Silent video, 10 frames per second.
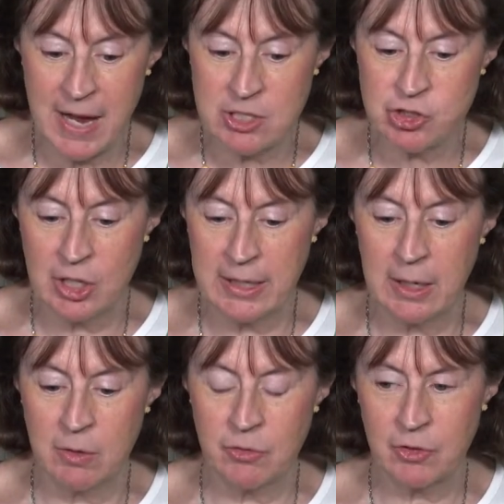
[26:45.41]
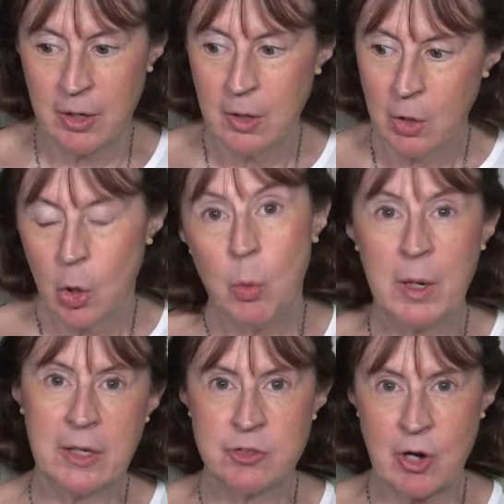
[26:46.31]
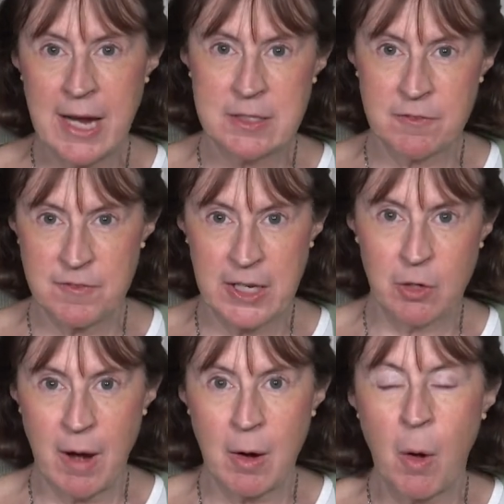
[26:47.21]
engineers who would have tried to figure out,